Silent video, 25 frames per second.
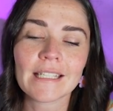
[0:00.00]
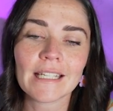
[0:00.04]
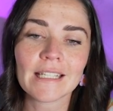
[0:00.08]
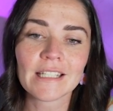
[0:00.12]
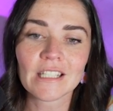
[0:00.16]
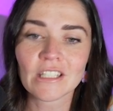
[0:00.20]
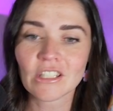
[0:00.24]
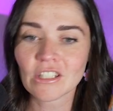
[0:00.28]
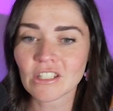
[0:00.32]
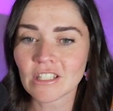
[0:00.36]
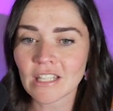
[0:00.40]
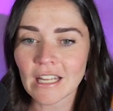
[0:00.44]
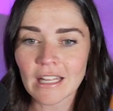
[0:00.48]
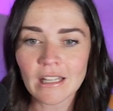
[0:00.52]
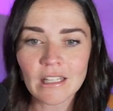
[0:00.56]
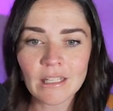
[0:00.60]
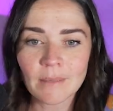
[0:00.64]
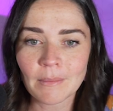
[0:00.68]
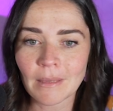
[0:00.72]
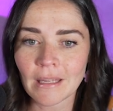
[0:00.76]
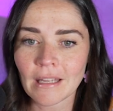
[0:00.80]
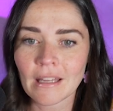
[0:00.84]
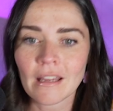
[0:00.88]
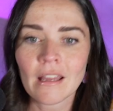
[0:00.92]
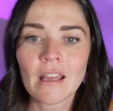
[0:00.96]
It's telling
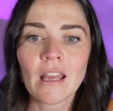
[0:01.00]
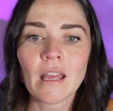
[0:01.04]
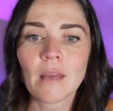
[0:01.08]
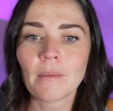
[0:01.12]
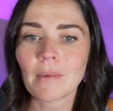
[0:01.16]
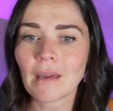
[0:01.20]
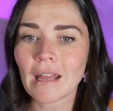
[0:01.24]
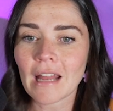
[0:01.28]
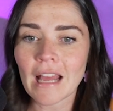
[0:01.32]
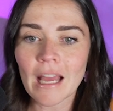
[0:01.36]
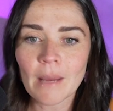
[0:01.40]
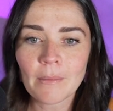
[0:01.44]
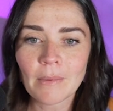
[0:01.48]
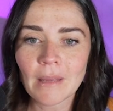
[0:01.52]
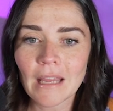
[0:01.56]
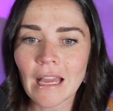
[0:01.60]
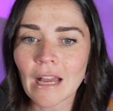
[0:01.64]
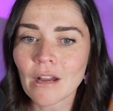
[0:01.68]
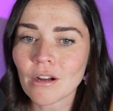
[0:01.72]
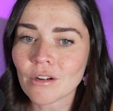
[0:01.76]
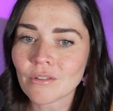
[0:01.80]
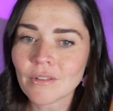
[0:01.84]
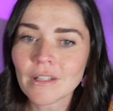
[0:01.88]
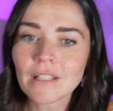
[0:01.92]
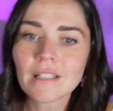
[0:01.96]
me about Happy
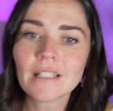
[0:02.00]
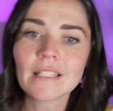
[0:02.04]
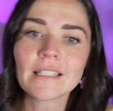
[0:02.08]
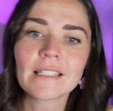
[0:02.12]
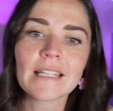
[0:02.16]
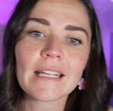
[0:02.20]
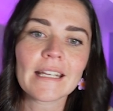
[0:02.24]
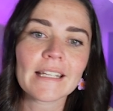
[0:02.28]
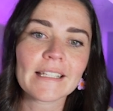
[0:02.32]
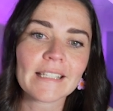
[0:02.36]
Hour Real Estate.